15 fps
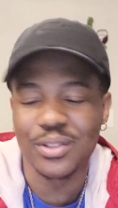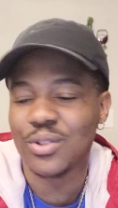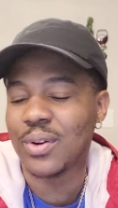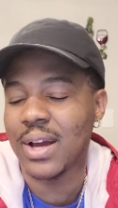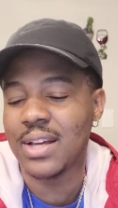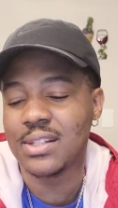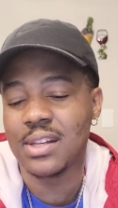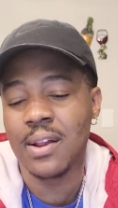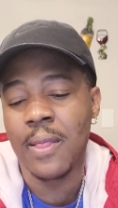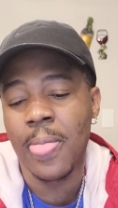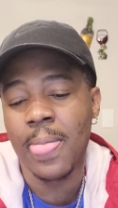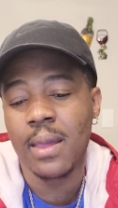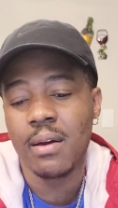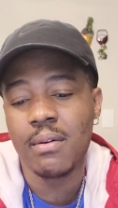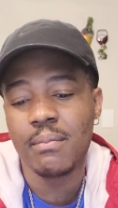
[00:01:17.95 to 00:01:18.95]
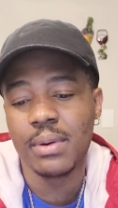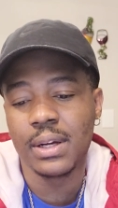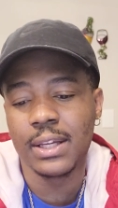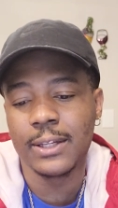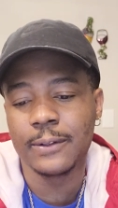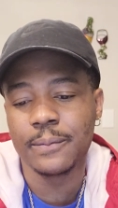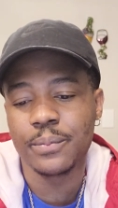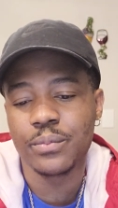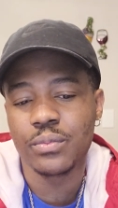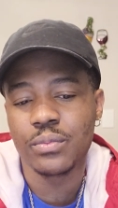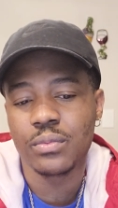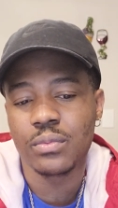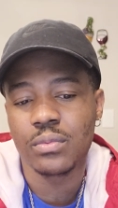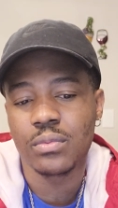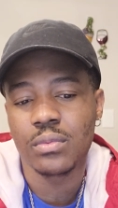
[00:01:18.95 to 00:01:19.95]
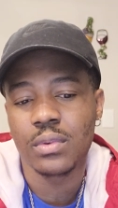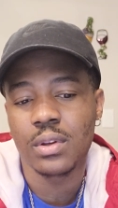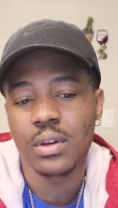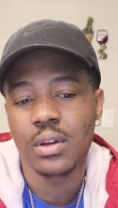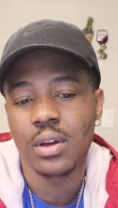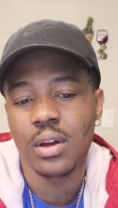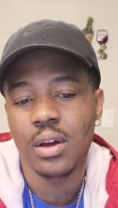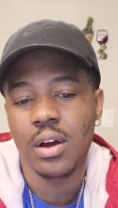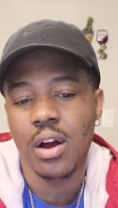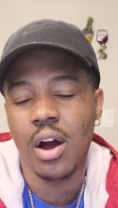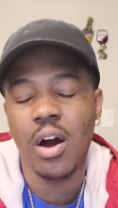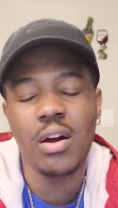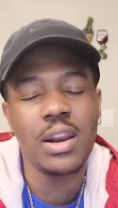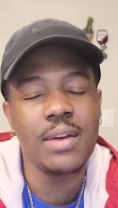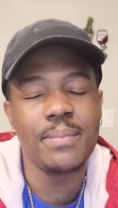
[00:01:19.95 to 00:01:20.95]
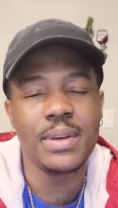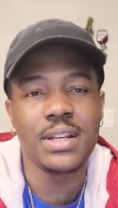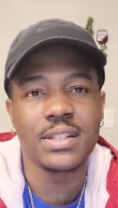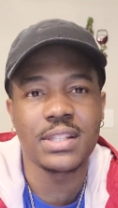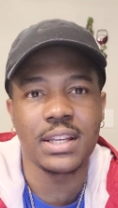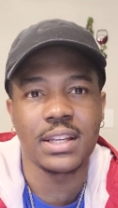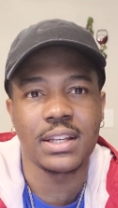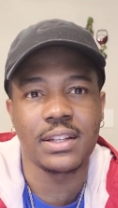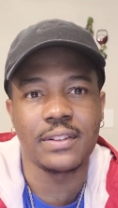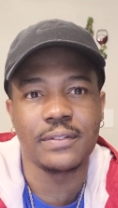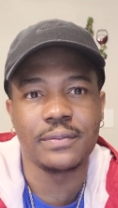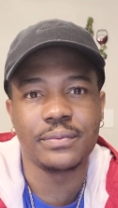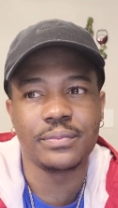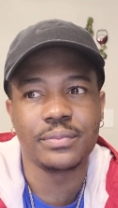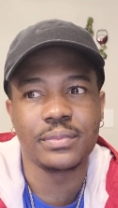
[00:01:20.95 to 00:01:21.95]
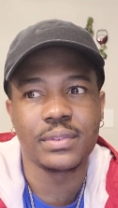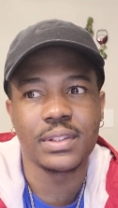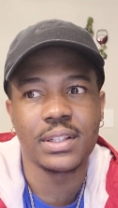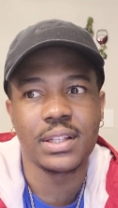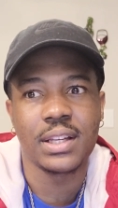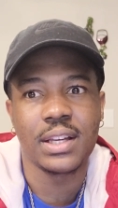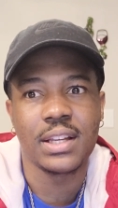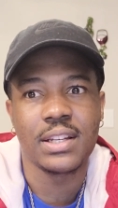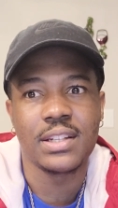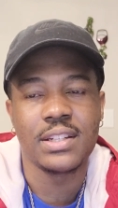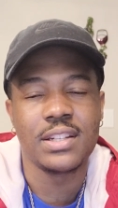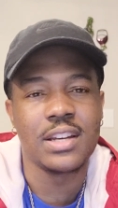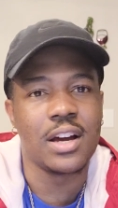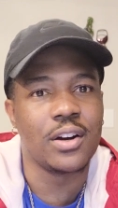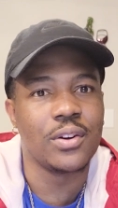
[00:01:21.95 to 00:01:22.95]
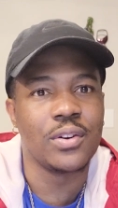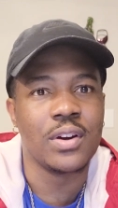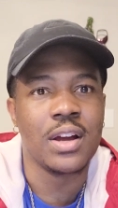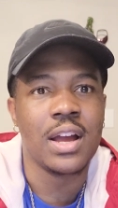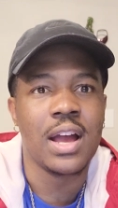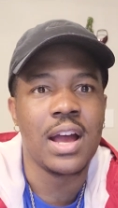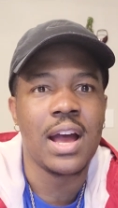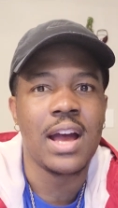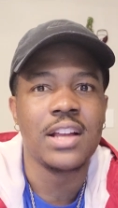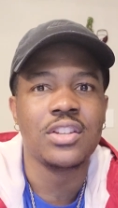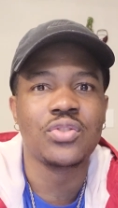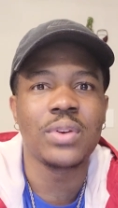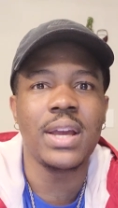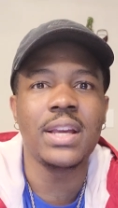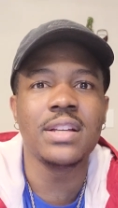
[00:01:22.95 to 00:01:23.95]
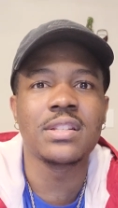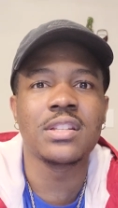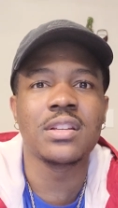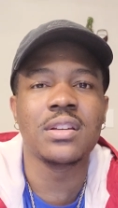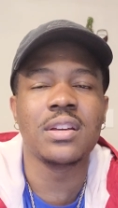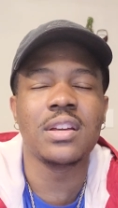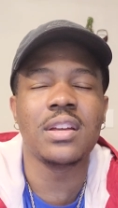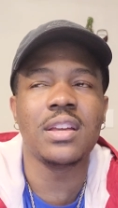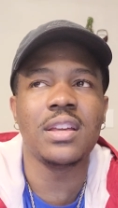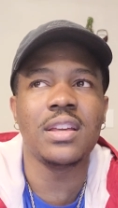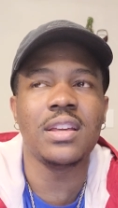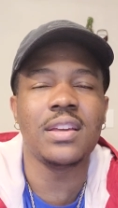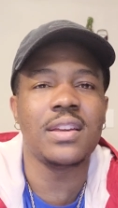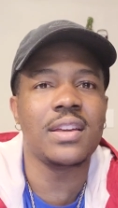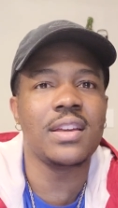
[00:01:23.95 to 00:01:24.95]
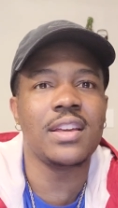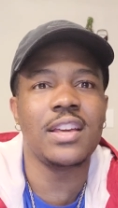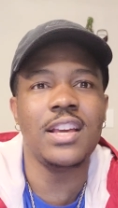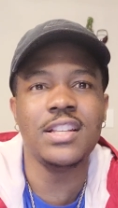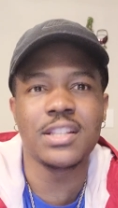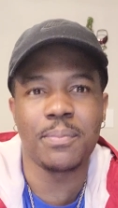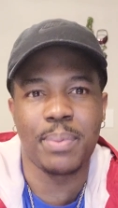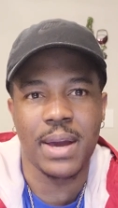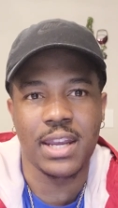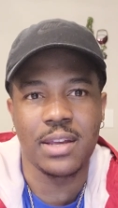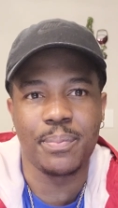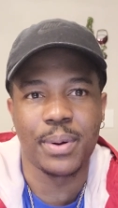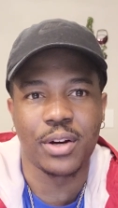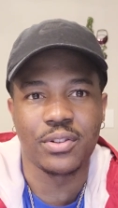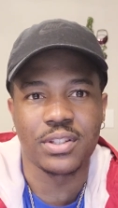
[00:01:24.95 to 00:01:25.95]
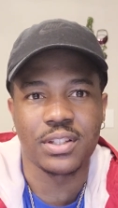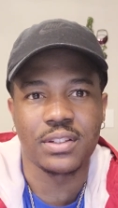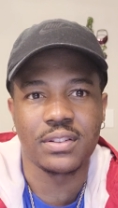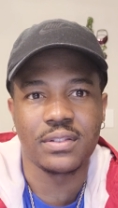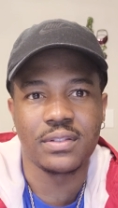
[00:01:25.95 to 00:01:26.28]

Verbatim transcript: It's crazy. But all that being said, no. Drake is a he's a petty person.